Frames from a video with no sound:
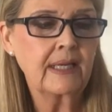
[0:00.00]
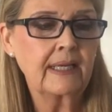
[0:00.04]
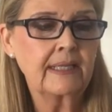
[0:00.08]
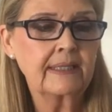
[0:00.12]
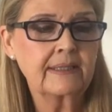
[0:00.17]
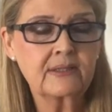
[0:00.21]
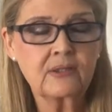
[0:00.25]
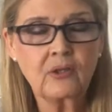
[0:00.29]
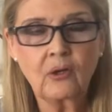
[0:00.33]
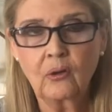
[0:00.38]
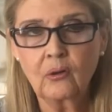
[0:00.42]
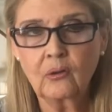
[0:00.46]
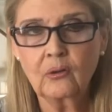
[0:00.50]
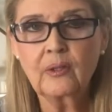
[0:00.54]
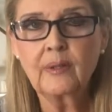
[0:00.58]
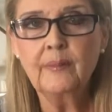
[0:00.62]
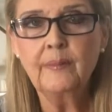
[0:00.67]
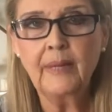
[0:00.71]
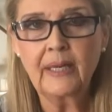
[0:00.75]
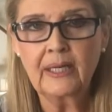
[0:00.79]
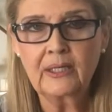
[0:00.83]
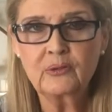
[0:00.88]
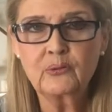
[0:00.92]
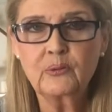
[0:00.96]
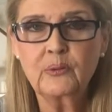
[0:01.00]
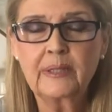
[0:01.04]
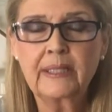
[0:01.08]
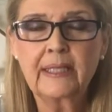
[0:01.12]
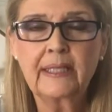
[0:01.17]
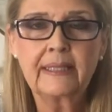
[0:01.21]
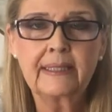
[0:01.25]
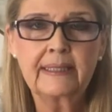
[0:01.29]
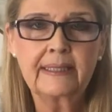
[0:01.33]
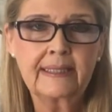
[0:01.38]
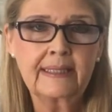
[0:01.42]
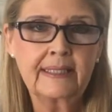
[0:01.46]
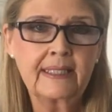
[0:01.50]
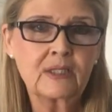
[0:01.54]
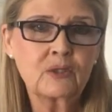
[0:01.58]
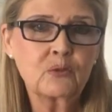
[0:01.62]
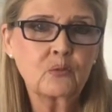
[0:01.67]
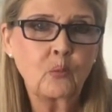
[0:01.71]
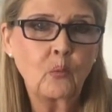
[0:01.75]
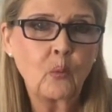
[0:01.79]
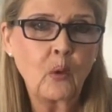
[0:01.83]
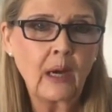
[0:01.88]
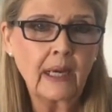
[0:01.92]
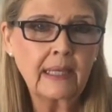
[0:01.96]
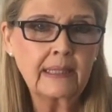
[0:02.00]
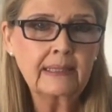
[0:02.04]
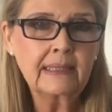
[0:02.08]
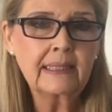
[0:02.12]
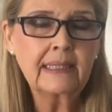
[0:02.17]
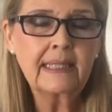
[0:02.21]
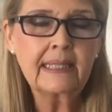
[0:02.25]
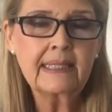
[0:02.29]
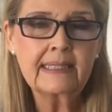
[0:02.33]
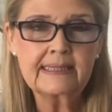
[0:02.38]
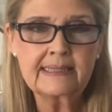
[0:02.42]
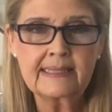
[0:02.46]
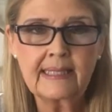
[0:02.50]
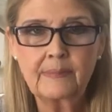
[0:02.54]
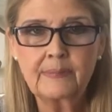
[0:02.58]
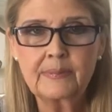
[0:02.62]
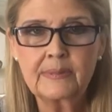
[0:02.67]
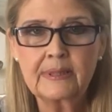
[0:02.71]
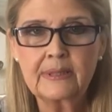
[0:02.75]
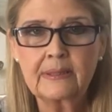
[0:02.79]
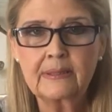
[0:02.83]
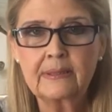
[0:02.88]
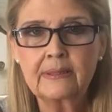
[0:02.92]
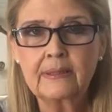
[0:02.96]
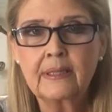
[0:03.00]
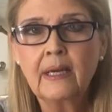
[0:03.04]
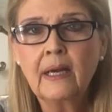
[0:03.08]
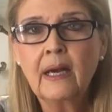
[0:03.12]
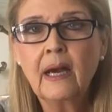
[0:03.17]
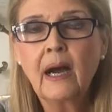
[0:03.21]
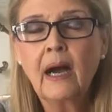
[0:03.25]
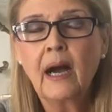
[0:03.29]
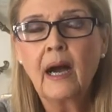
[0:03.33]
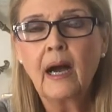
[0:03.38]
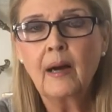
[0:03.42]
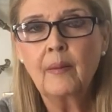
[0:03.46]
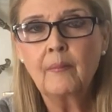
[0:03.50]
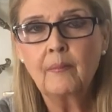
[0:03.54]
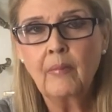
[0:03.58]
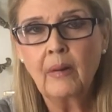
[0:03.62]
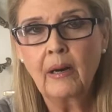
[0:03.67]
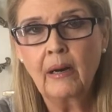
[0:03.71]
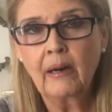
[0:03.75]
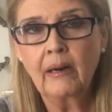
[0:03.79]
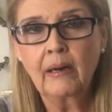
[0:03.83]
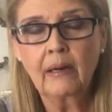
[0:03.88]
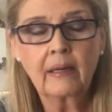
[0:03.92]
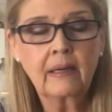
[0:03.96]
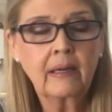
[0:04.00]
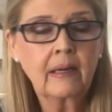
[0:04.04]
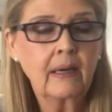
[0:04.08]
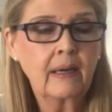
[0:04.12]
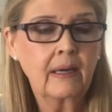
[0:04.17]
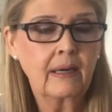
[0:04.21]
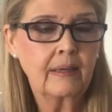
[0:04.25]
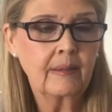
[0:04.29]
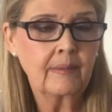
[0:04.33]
It's called gematria, and it's widely accepted among